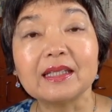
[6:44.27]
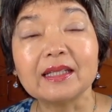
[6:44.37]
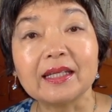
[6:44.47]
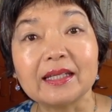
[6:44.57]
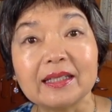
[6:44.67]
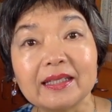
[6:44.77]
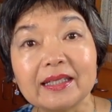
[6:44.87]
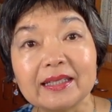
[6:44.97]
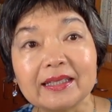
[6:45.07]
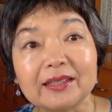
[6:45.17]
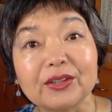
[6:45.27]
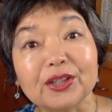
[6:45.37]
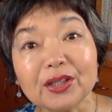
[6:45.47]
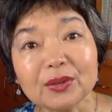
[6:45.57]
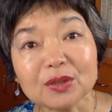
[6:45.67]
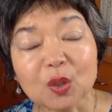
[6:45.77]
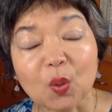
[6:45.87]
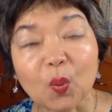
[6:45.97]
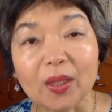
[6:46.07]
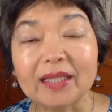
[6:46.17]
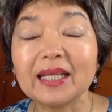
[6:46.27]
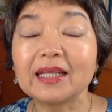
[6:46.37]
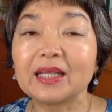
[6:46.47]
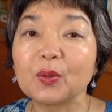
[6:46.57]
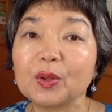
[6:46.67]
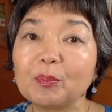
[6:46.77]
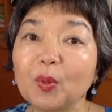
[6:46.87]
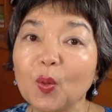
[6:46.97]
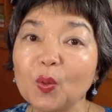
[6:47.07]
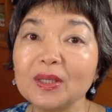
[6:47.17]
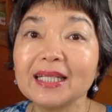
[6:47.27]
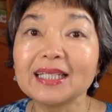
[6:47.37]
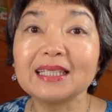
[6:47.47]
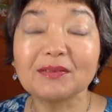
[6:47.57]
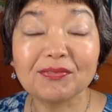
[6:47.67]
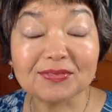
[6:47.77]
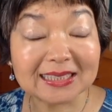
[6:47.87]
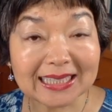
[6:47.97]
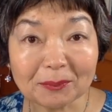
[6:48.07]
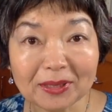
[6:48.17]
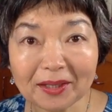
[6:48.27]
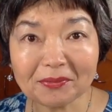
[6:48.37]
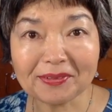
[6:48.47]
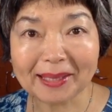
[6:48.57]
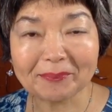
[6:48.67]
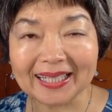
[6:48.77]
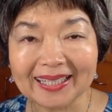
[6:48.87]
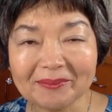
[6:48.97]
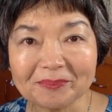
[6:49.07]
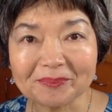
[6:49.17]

the girls when they were born in the samurai family,